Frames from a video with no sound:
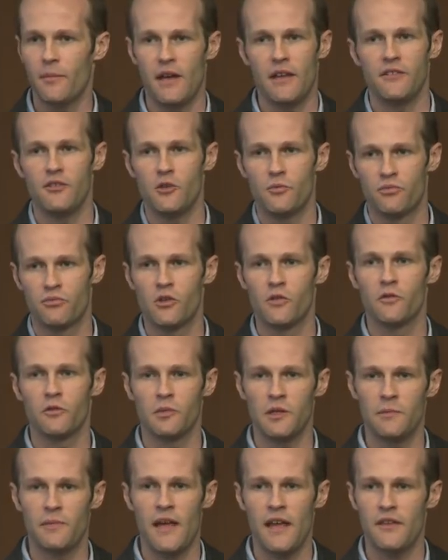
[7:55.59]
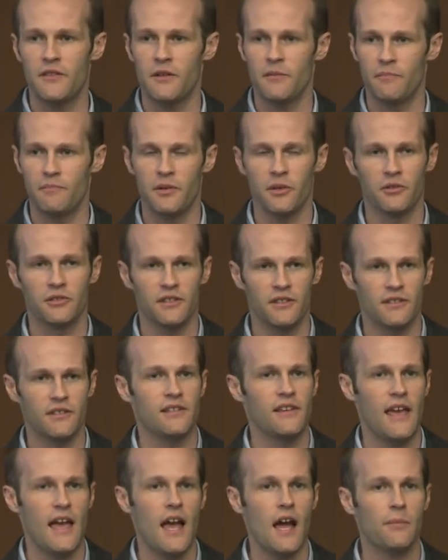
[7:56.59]
and you provably pay them built into
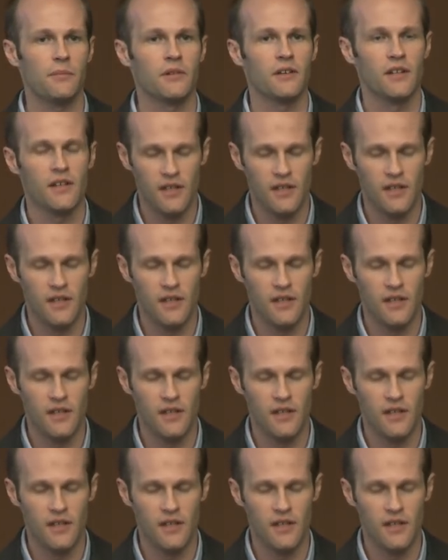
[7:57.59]
the app.